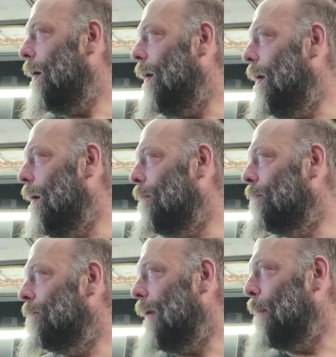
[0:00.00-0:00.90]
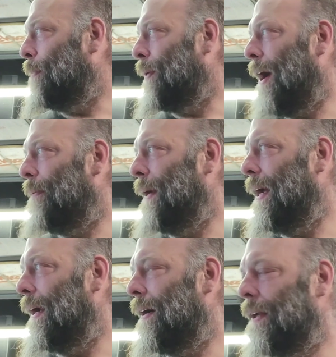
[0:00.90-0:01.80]
I'm probably
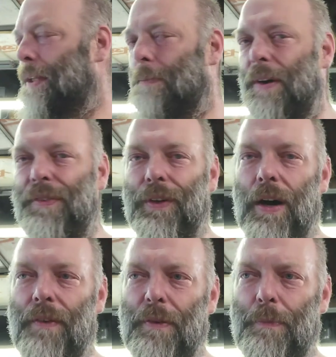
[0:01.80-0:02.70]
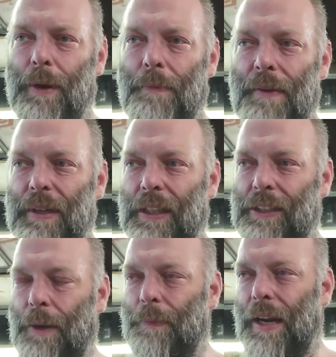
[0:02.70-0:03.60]
going to cut the muffler off and put maybe
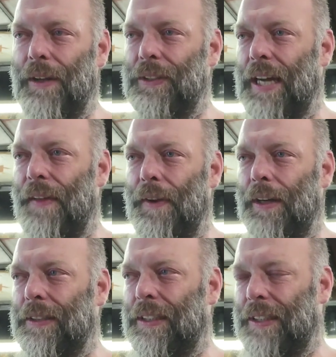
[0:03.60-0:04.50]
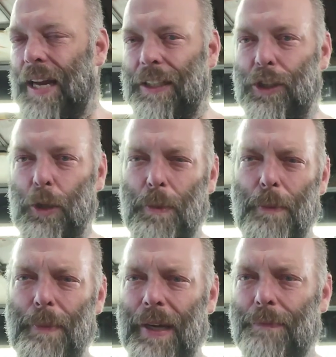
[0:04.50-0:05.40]
something else on there because it's got a super
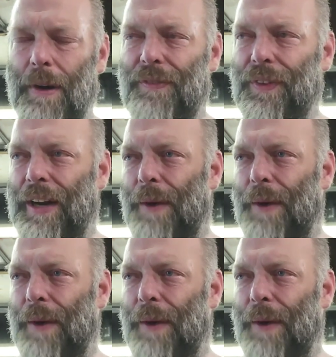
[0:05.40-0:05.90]
big muffler,